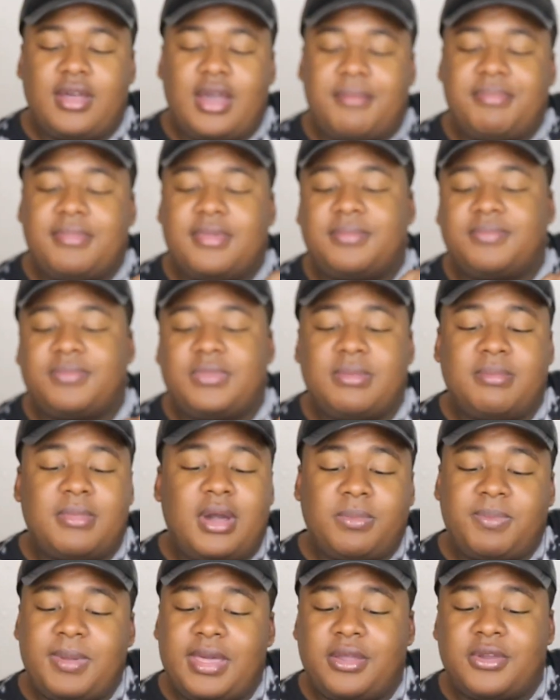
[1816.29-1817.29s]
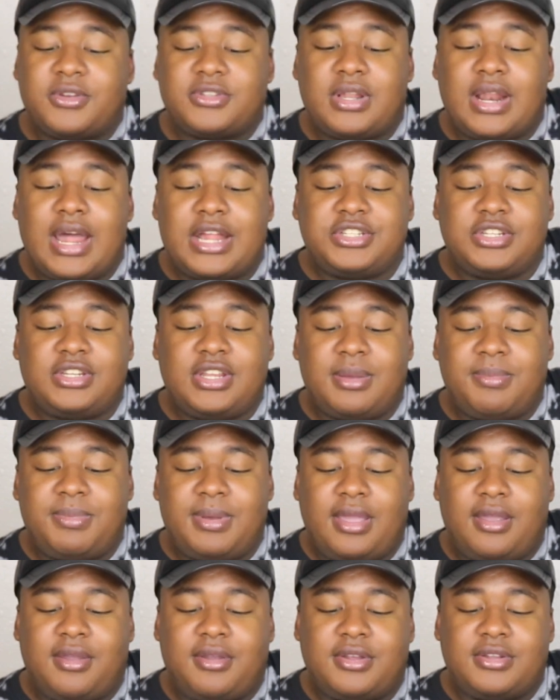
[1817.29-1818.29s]
Mukbangers are not your damn
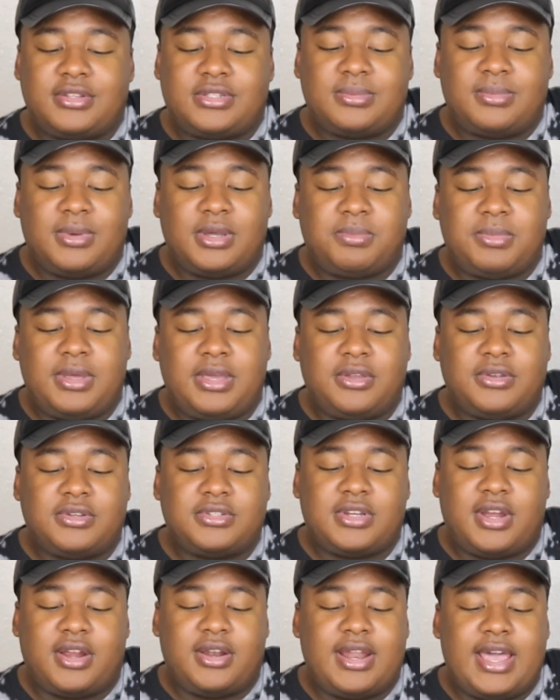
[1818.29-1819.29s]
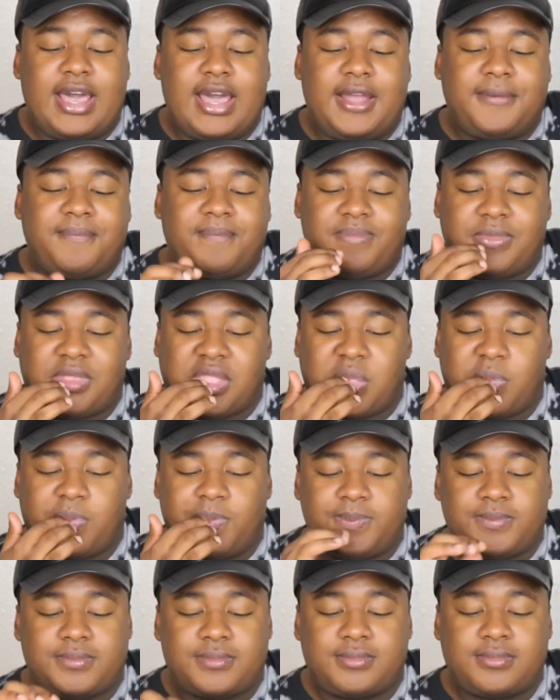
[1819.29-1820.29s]
parents. Mukbangers are not
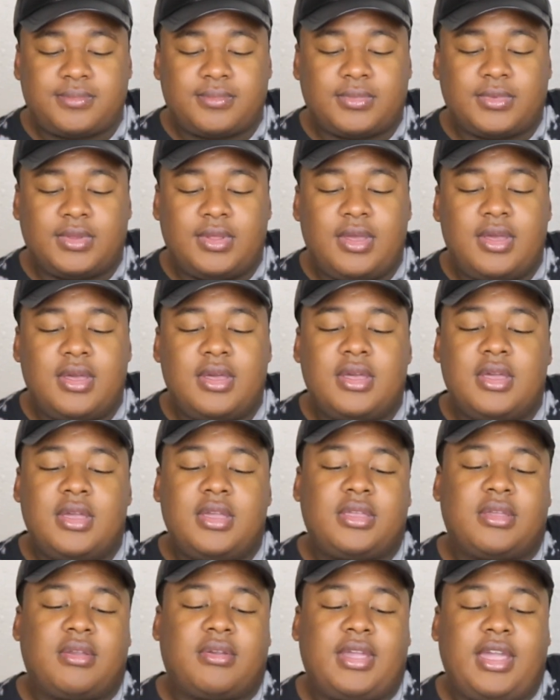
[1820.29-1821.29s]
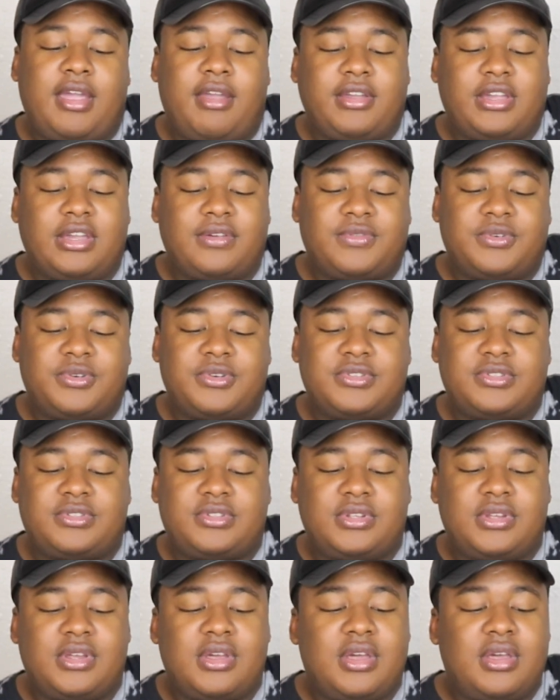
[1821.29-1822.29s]
your
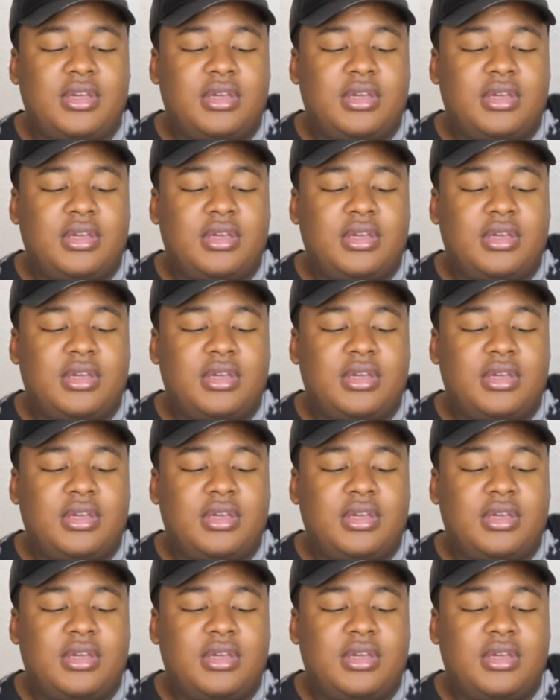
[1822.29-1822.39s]
caregivers.